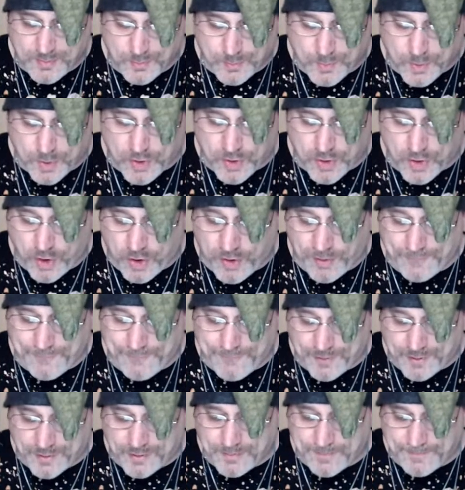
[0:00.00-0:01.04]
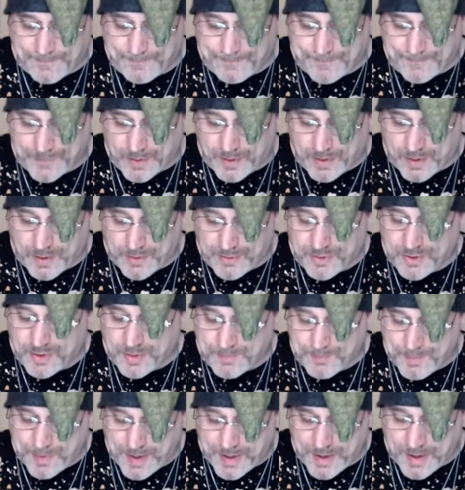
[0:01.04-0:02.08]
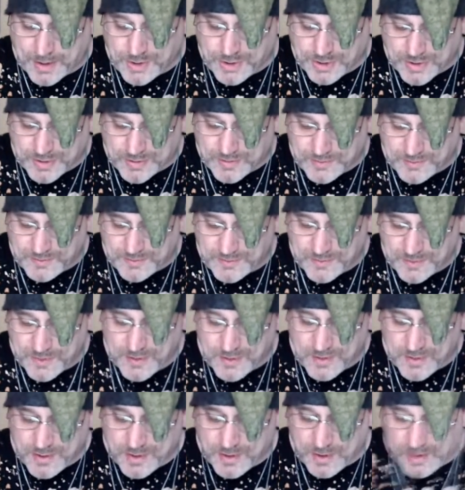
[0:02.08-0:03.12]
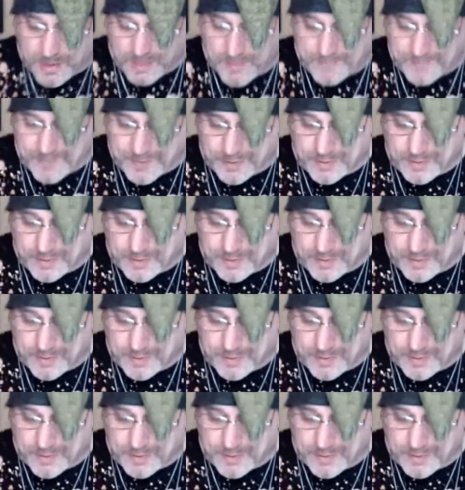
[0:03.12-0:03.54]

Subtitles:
were often the companions of the